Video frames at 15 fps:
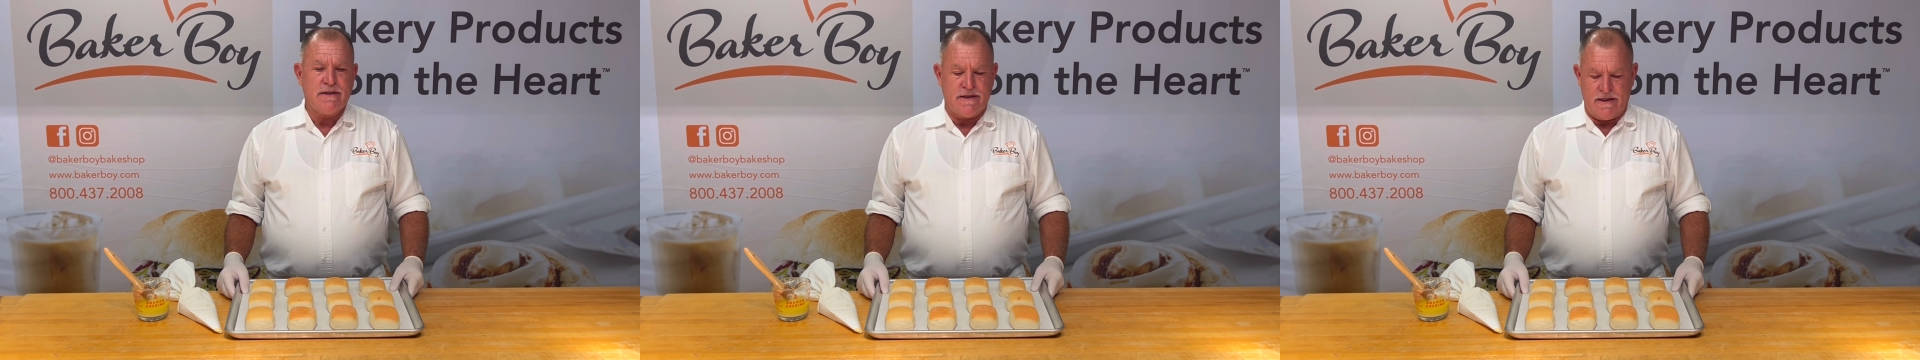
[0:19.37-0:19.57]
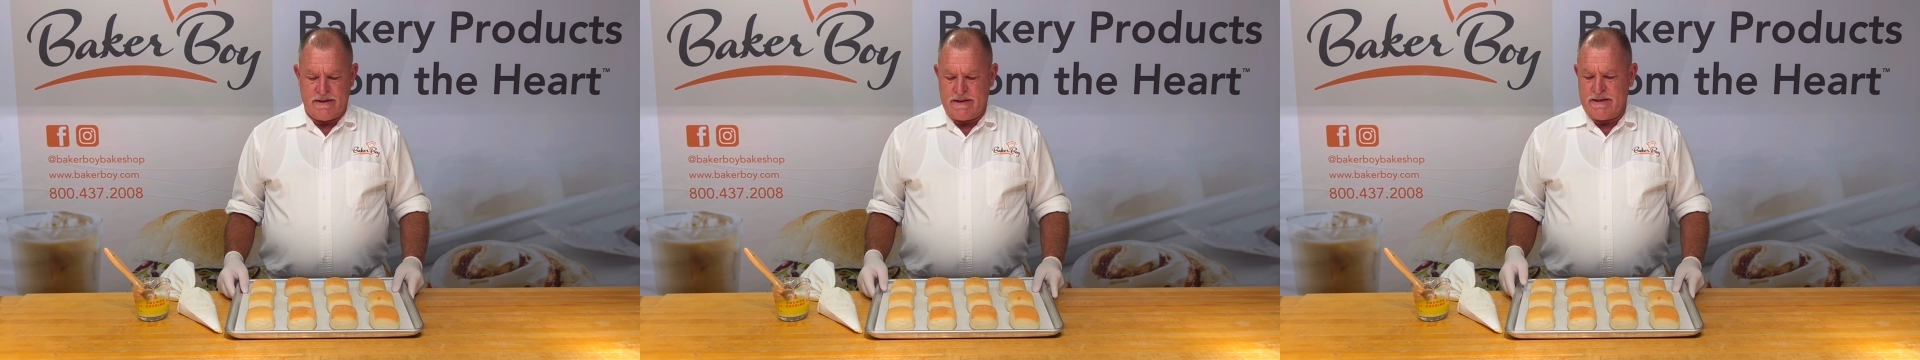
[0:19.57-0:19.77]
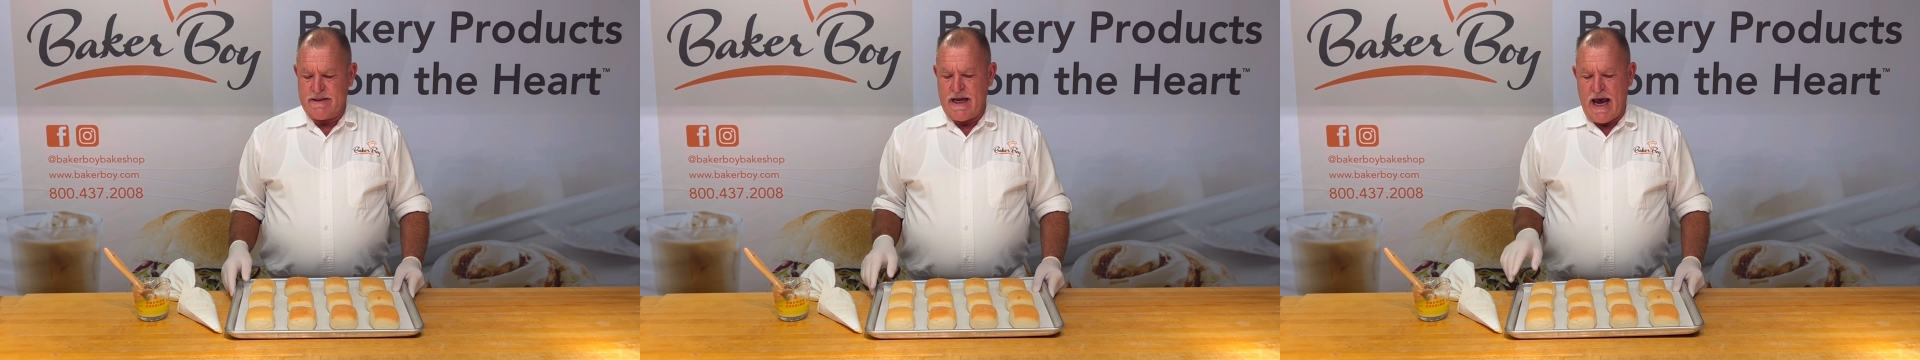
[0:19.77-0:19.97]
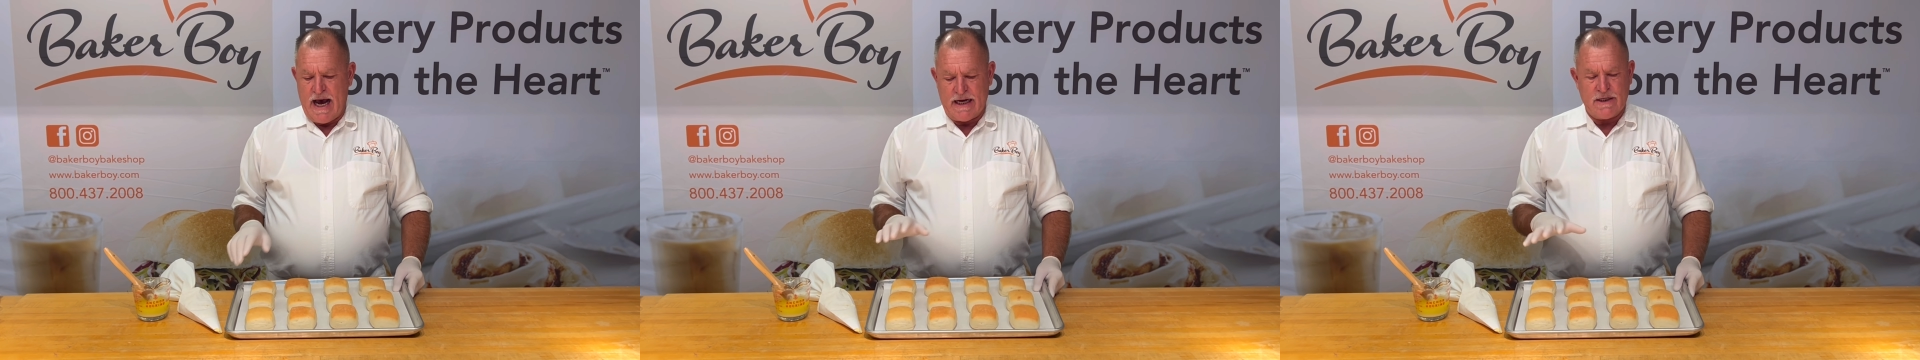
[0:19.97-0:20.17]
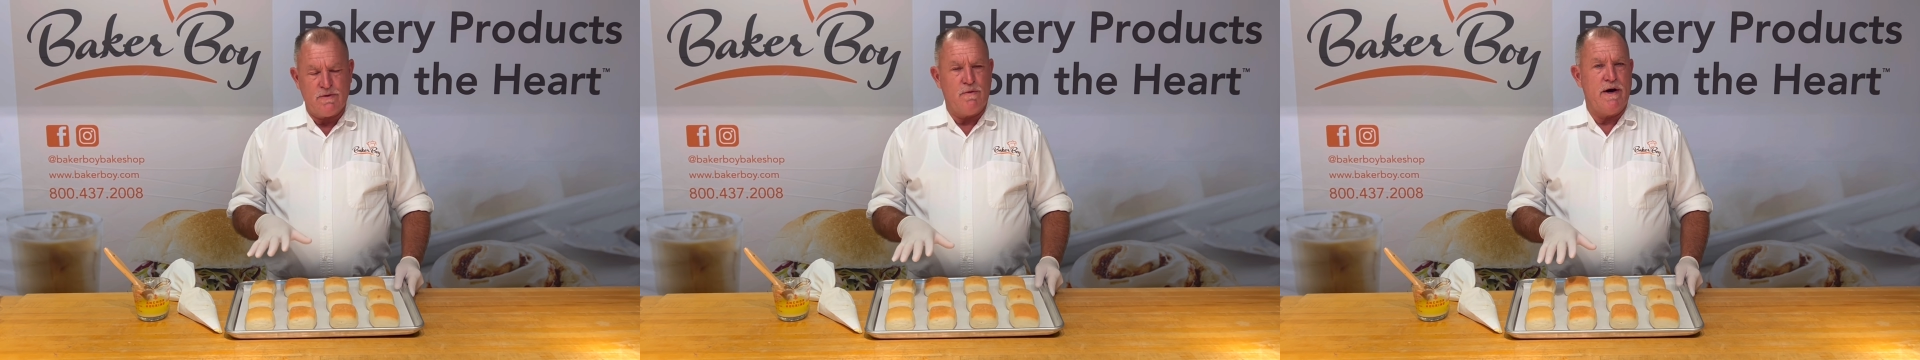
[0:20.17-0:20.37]
It
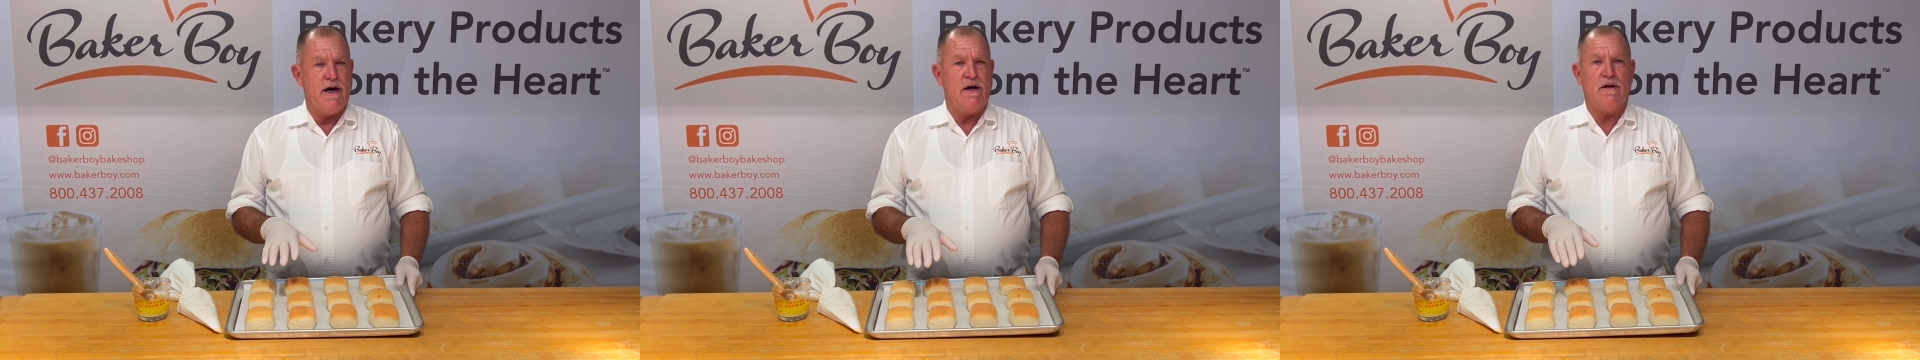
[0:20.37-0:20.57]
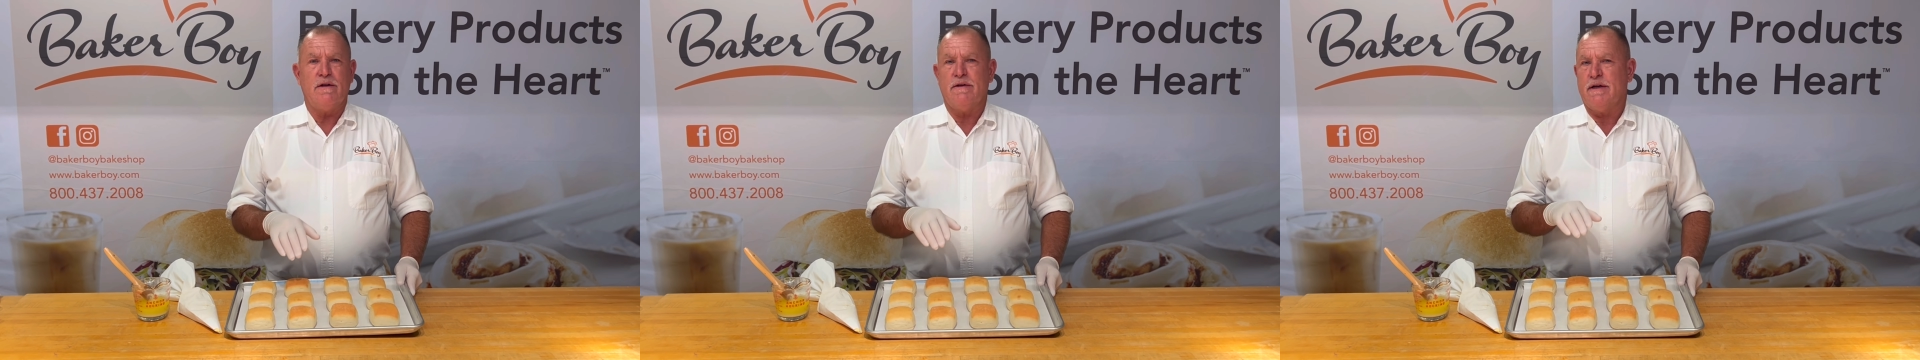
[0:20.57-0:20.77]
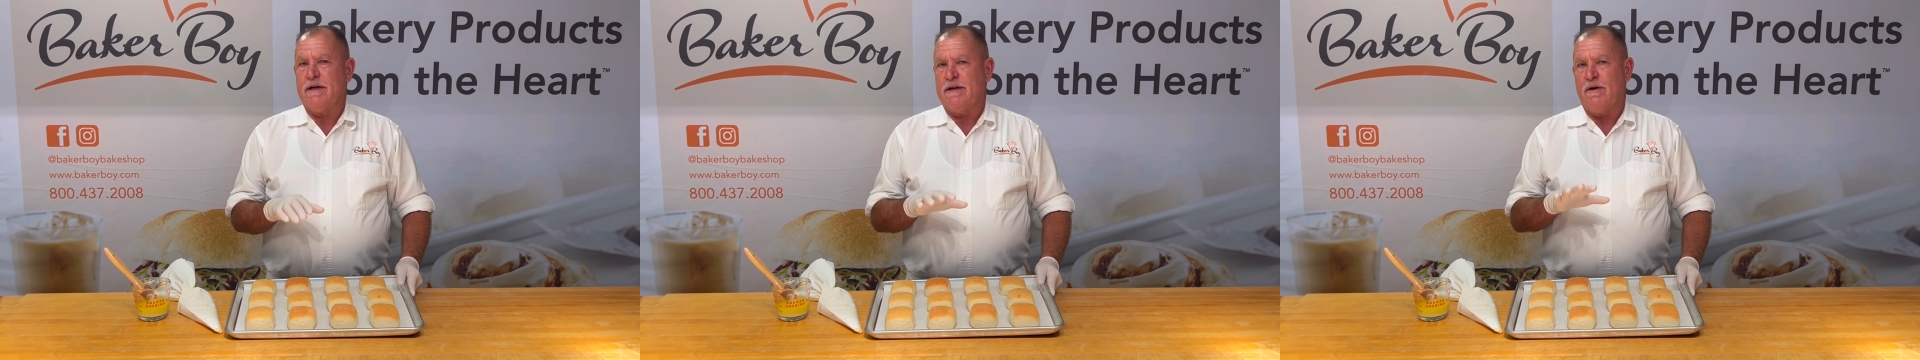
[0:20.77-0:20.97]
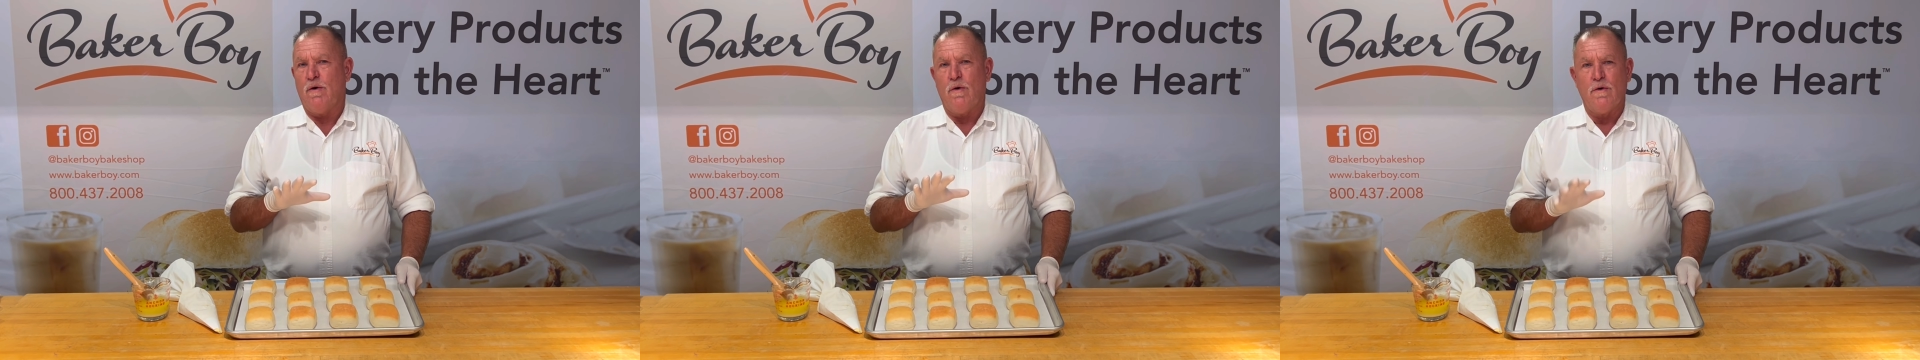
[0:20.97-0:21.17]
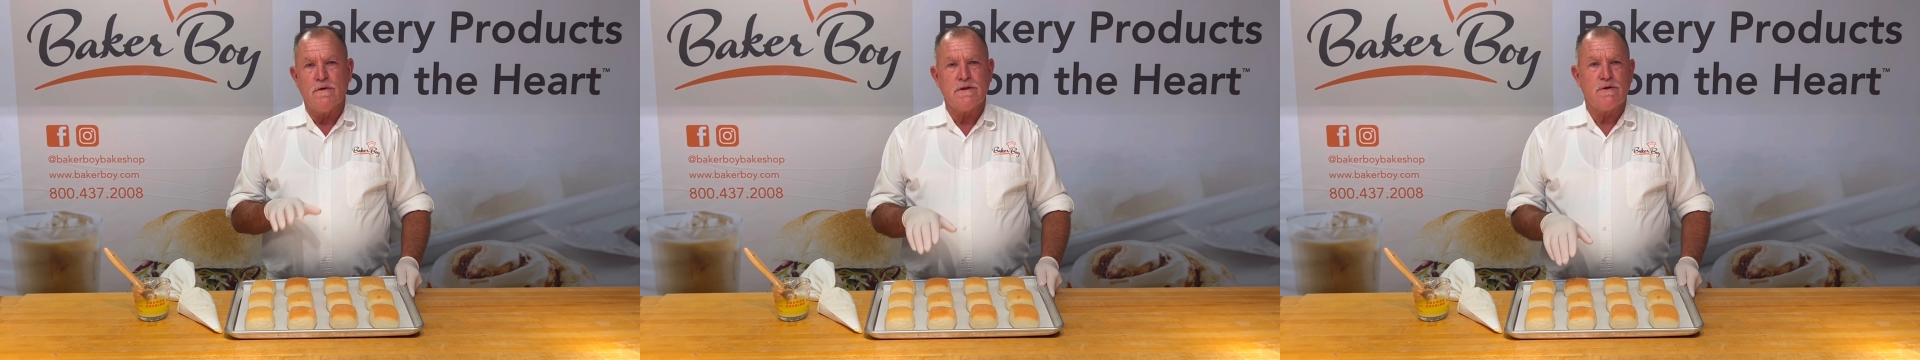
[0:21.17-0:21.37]
stacks well, it
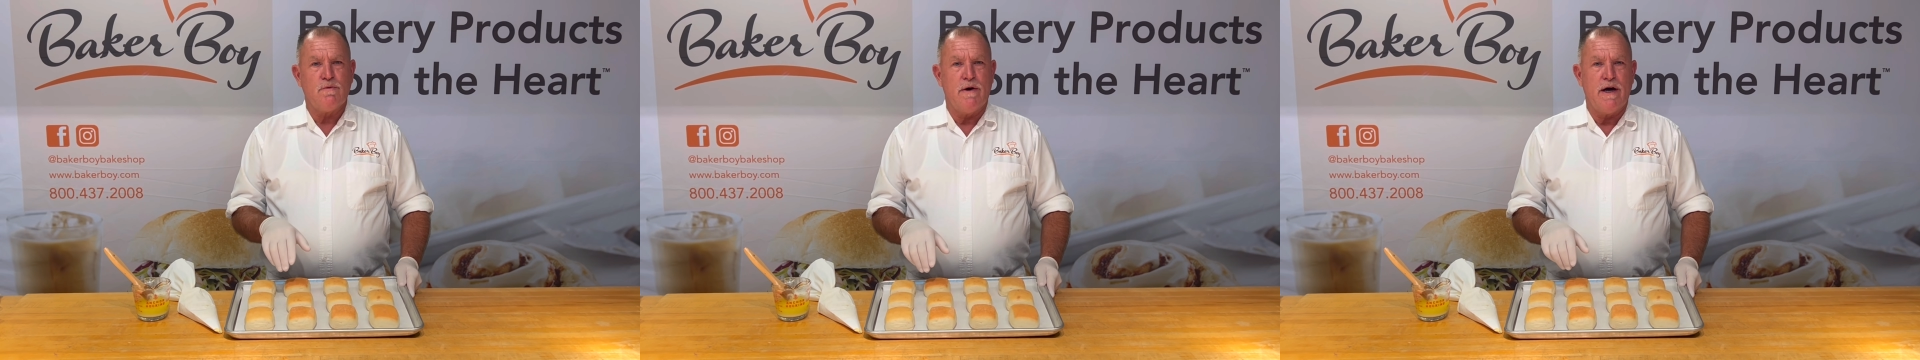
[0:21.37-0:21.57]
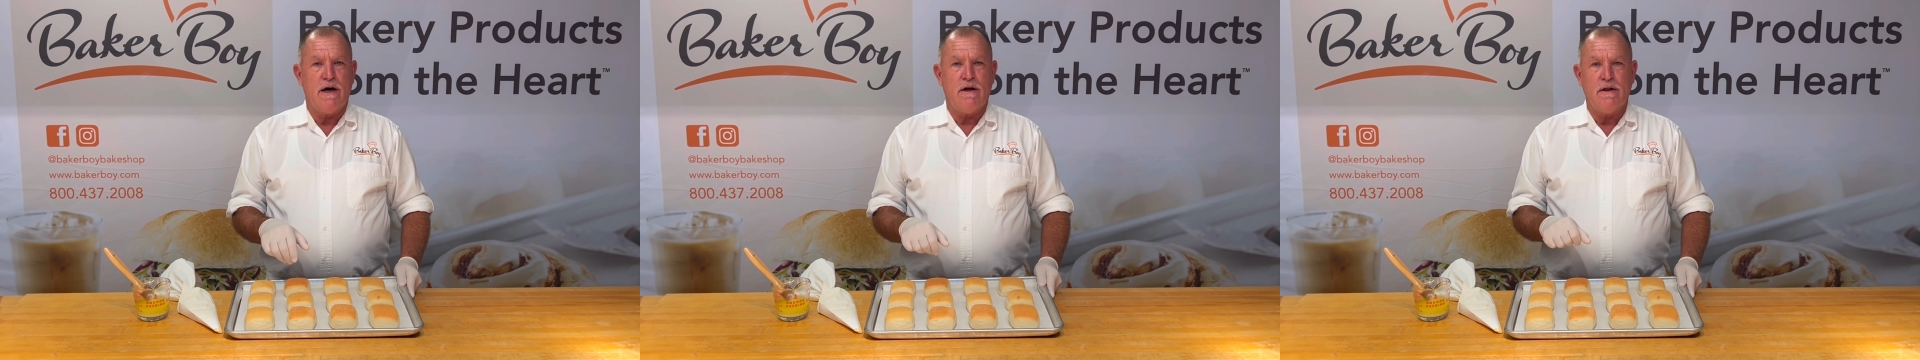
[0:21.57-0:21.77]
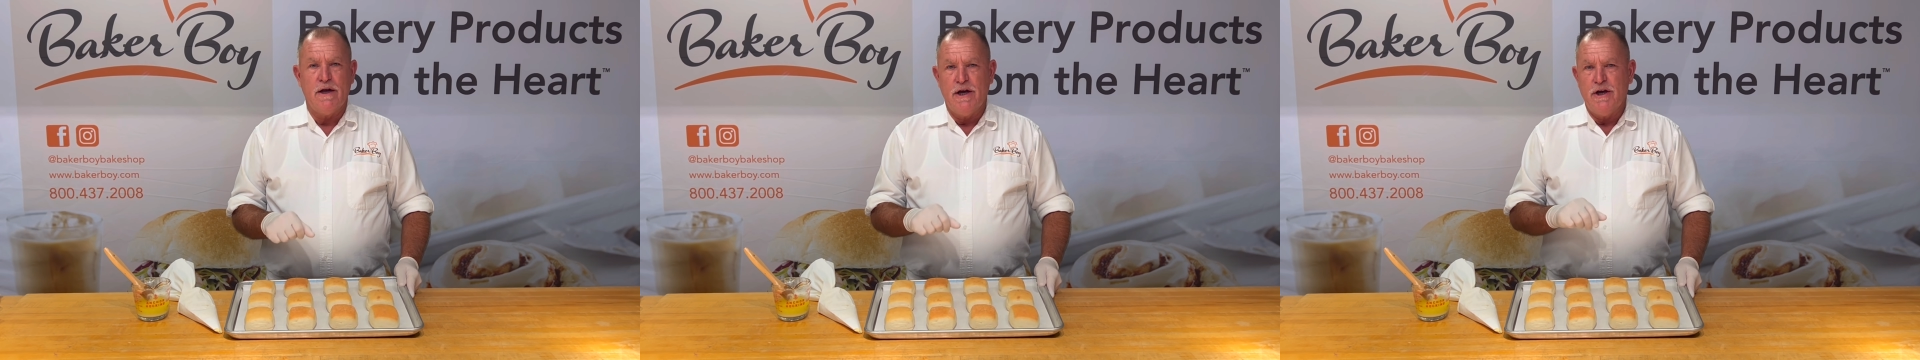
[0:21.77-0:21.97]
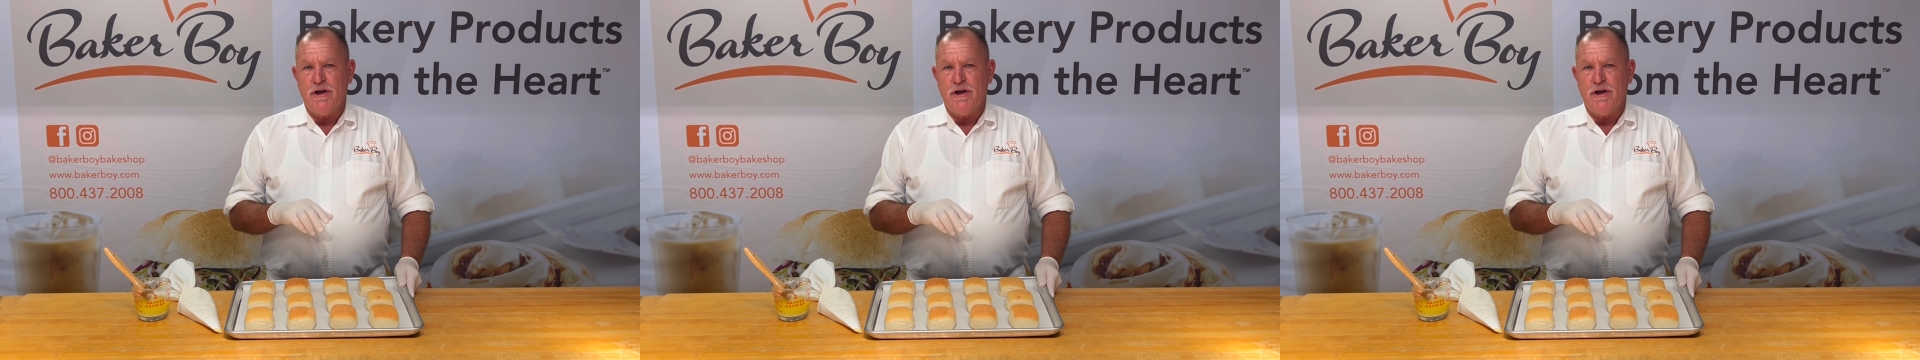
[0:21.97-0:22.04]
holds well.